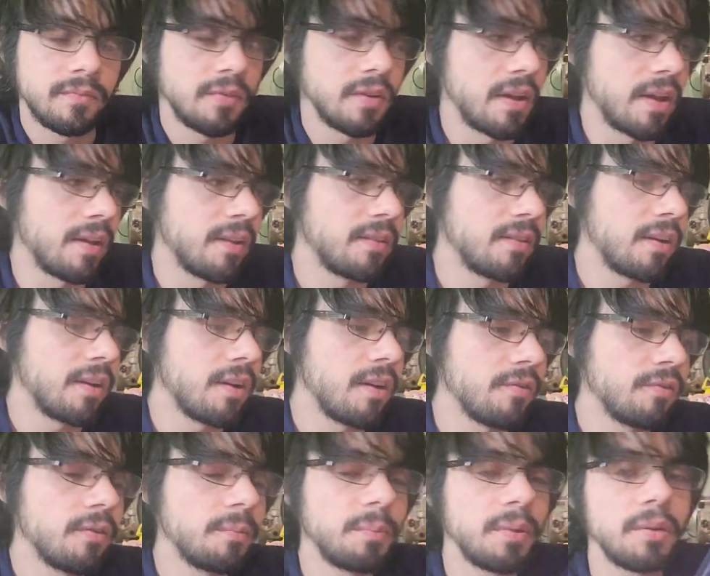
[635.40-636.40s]
Let's take it
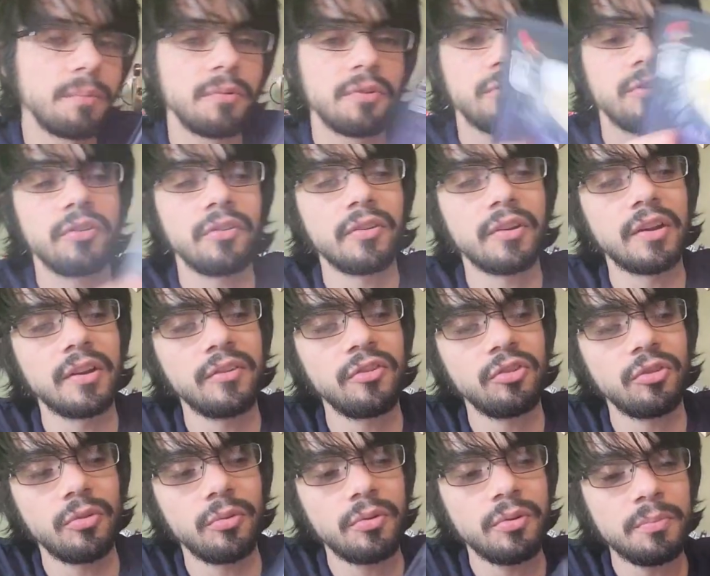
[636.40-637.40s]
off the paper just to kind
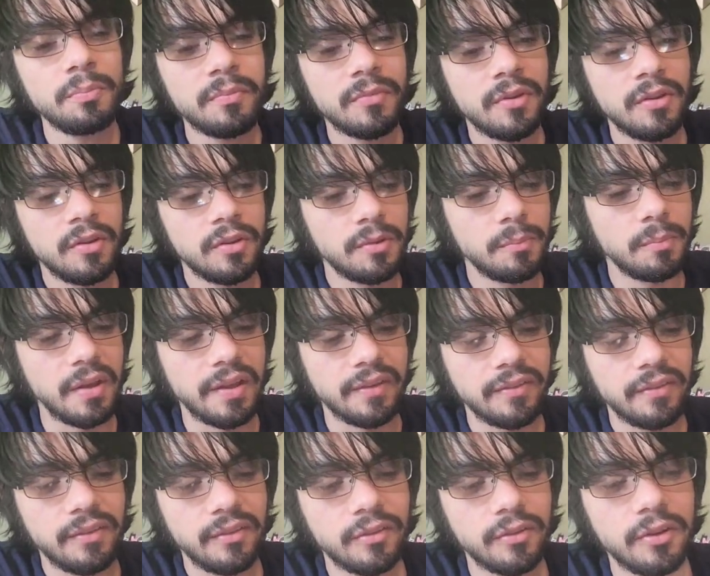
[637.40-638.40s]
of show you.
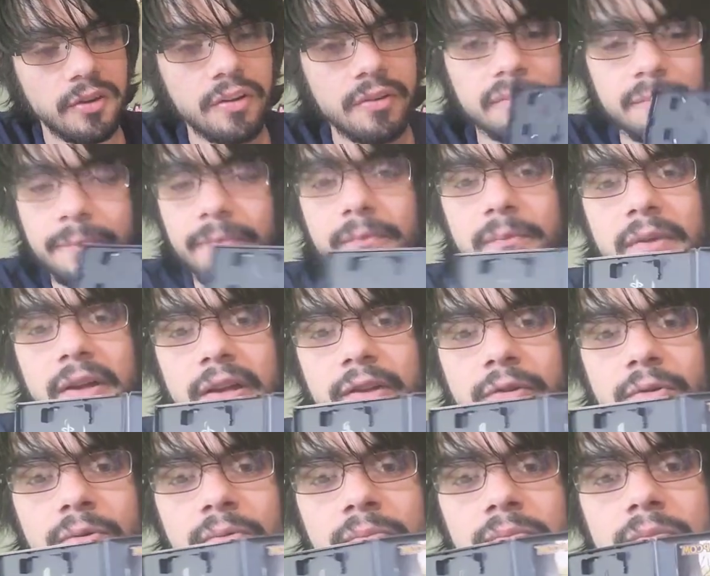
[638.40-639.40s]
Plastic, sorry.
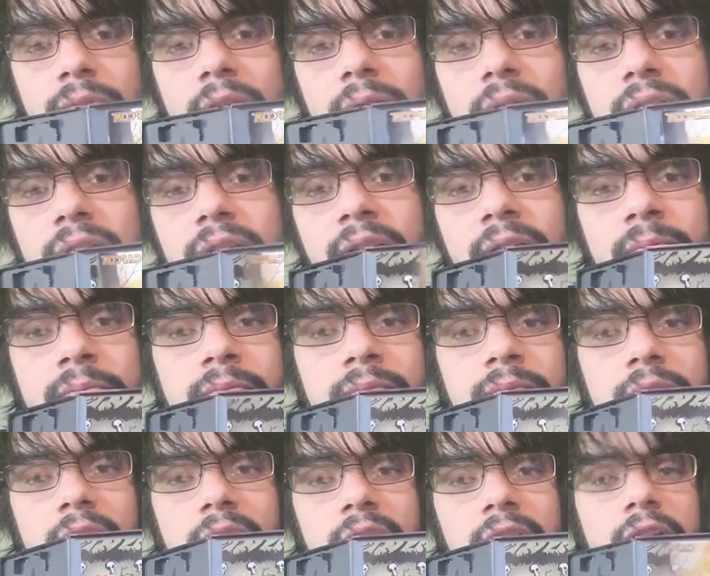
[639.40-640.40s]
Manual, everything
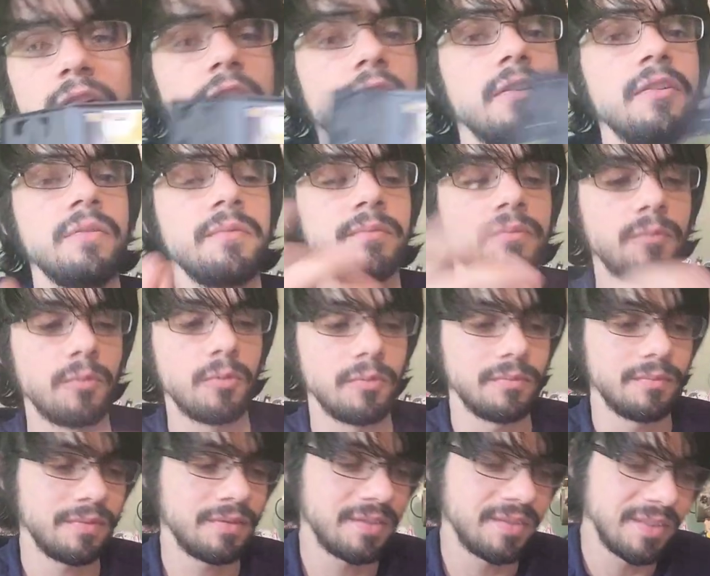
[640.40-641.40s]
in color.
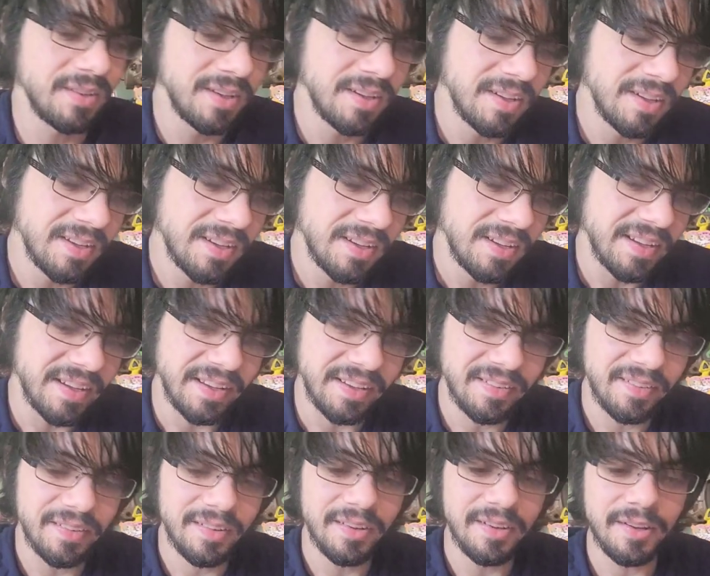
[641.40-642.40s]

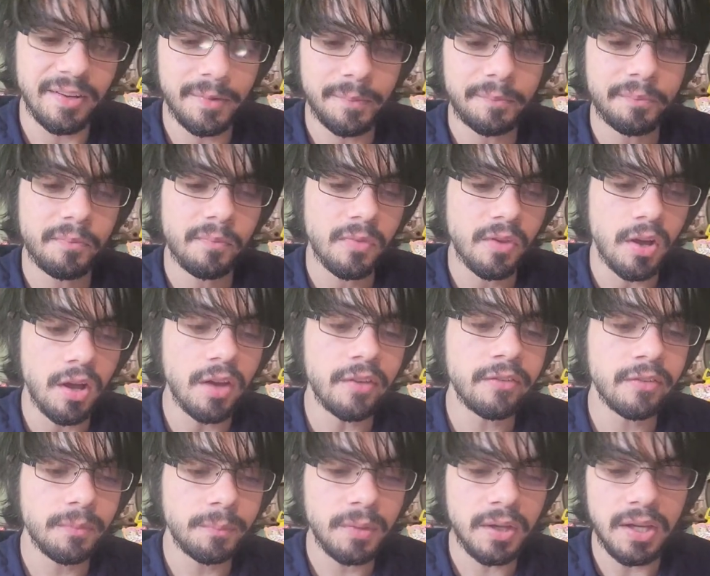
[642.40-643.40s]
And
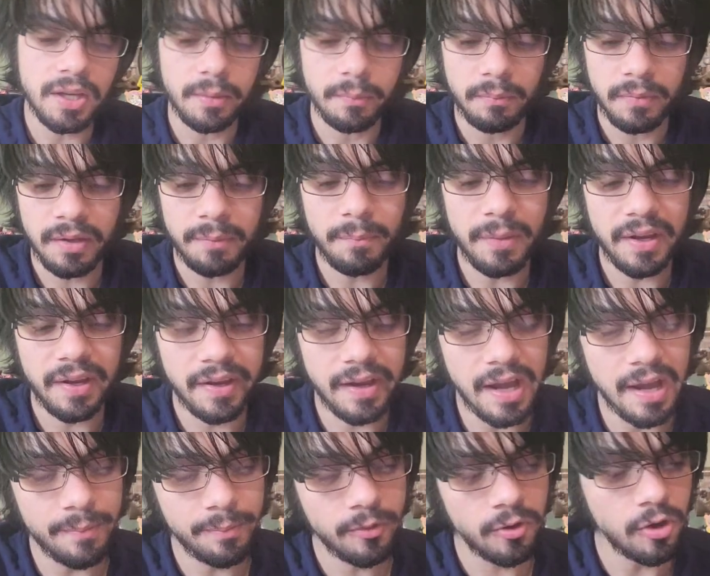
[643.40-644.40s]
awesome game, made by
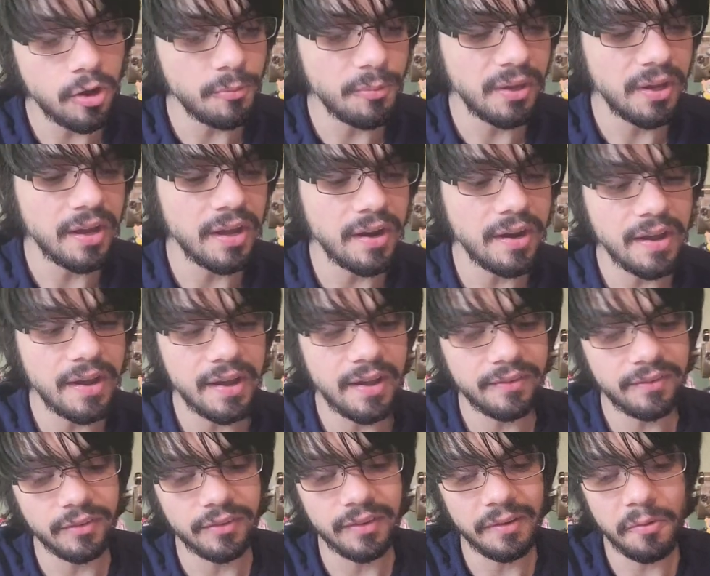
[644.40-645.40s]
Capcom. It kind of
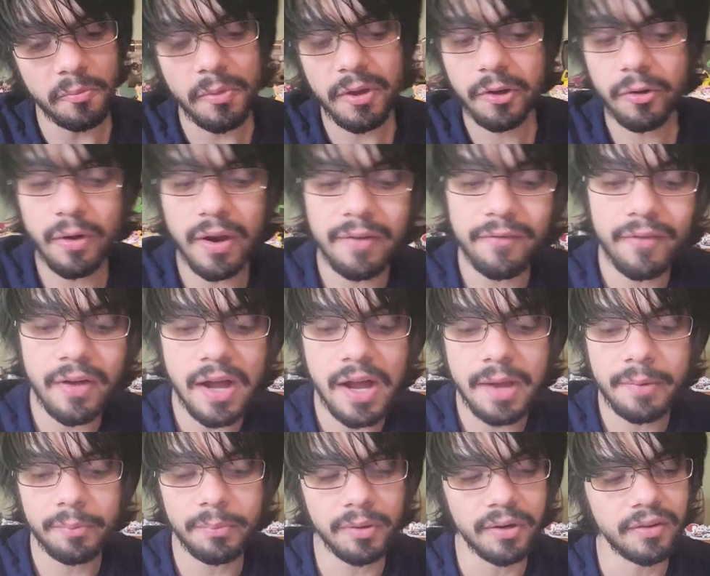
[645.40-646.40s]
has a Devil May Cry
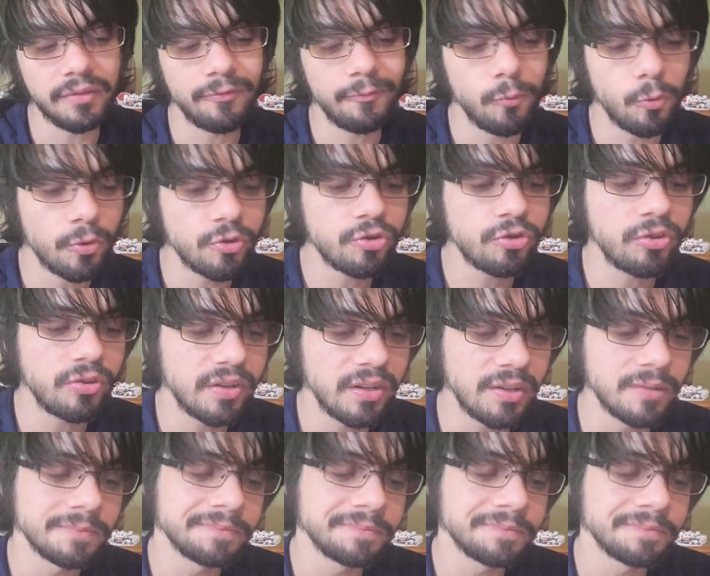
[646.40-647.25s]
vibe, but unfortunately